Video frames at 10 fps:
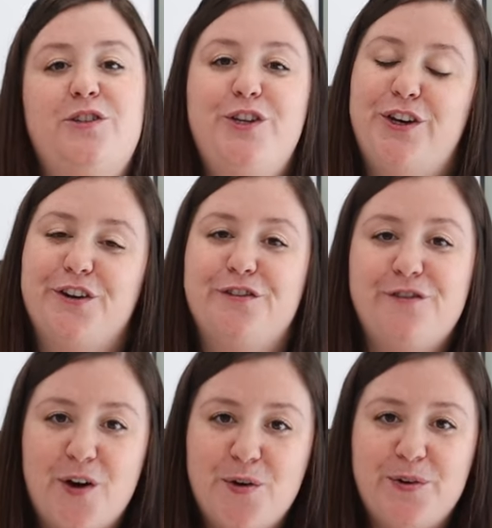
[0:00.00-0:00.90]
to your
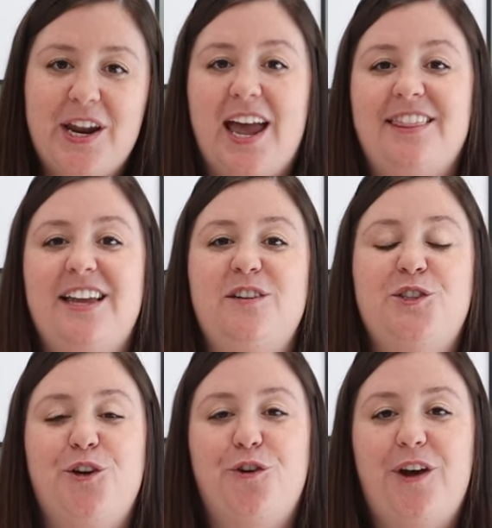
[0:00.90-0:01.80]
phone and then you
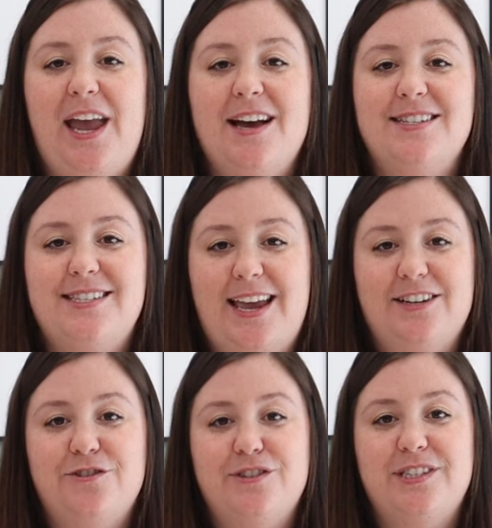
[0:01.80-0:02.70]
should create a
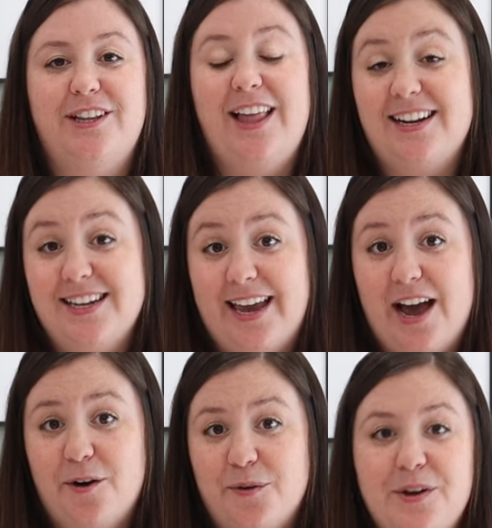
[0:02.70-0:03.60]
Sandals Select
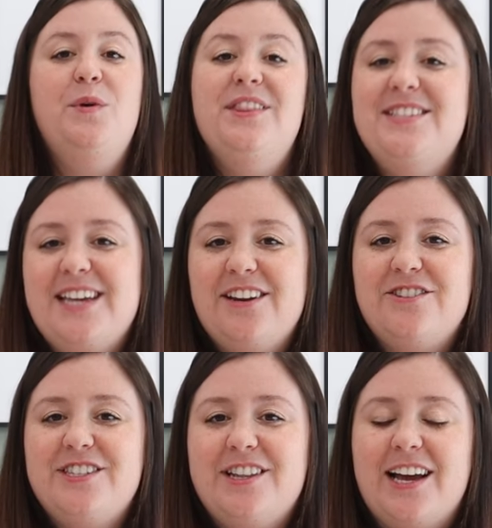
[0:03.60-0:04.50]
account. With a
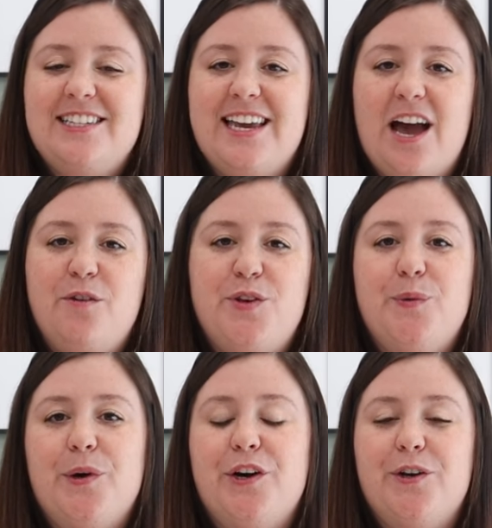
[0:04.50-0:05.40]
Sandals Select account,
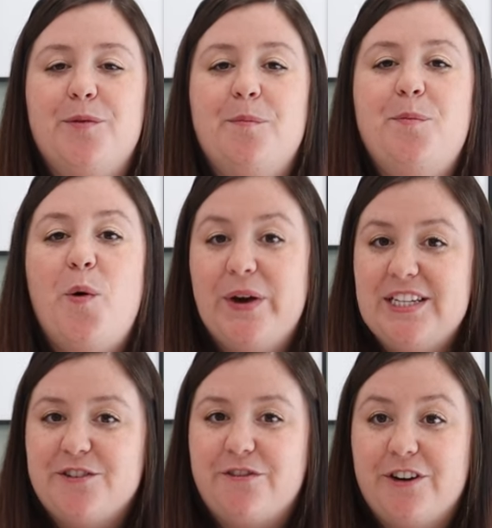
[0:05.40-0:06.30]
you earn
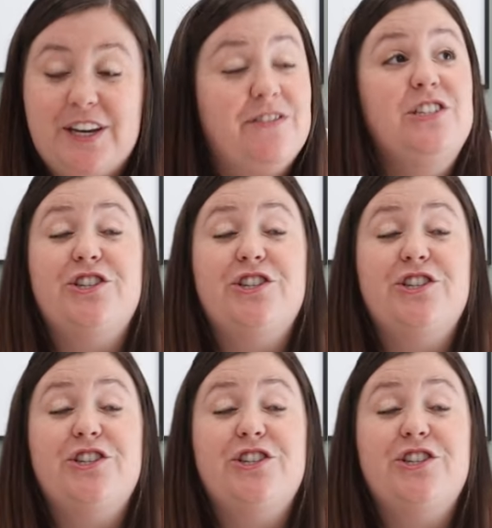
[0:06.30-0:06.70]
points for even